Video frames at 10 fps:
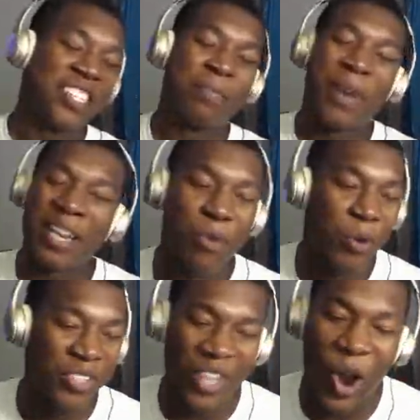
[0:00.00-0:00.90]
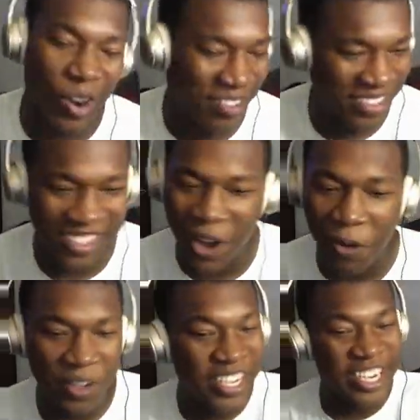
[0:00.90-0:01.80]
somebody broke his heart.
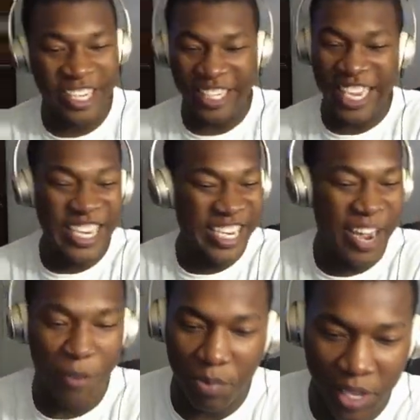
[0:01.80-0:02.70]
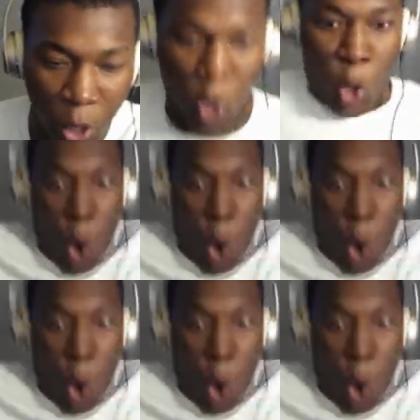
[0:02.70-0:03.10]
No, because he never played.